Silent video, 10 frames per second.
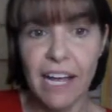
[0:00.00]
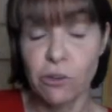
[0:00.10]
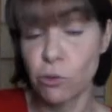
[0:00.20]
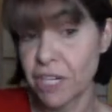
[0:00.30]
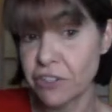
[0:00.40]

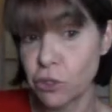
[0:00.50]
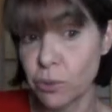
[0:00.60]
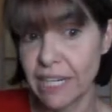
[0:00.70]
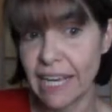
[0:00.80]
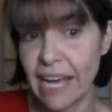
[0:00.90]
and
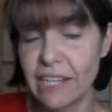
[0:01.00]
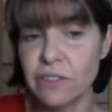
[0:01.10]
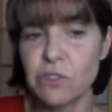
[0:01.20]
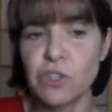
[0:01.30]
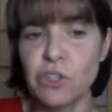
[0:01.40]
redo it
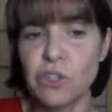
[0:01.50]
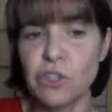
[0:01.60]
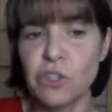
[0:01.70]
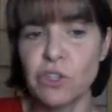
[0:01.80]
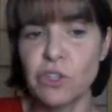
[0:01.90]
again.
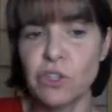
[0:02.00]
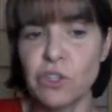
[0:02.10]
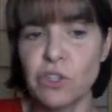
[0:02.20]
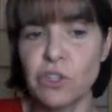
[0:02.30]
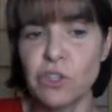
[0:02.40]
So
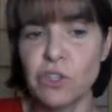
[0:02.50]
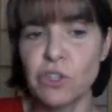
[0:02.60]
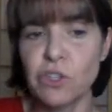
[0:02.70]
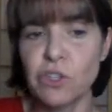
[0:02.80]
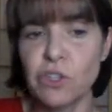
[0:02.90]
this
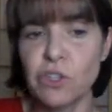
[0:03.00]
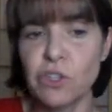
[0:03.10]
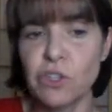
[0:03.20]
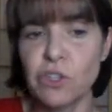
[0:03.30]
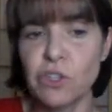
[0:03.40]

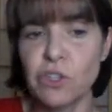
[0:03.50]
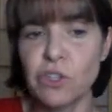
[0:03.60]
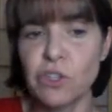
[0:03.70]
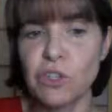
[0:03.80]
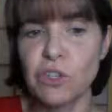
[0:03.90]
adding
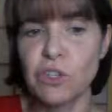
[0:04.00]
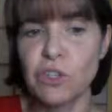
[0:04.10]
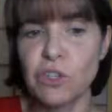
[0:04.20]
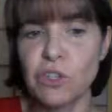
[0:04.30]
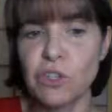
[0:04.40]
digits
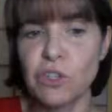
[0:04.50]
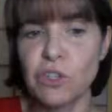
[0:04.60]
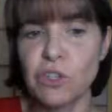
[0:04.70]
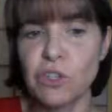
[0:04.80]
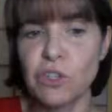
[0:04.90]
part right
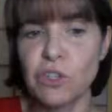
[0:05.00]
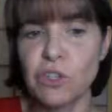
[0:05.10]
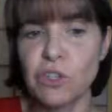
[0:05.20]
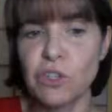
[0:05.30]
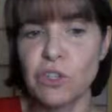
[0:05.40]
here,
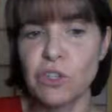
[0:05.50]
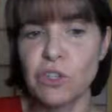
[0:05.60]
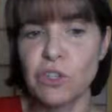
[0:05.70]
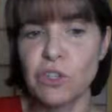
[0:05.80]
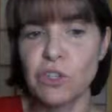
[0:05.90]

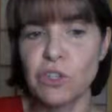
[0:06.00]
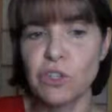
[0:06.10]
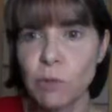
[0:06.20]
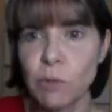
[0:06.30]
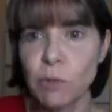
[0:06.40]

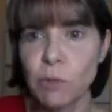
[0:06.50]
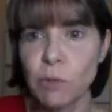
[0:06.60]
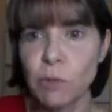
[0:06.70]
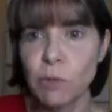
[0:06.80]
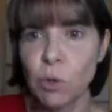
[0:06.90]

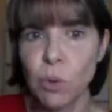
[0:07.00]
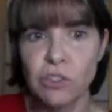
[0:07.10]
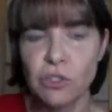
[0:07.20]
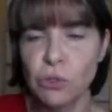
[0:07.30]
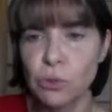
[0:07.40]
I'm
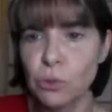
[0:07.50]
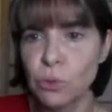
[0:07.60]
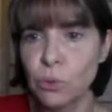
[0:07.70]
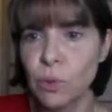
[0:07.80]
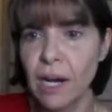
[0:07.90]
going
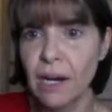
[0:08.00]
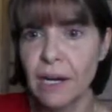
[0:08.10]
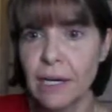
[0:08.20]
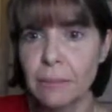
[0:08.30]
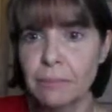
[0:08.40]
to,
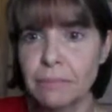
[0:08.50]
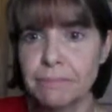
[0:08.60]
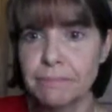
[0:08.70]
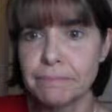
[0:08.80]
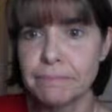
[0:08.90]
let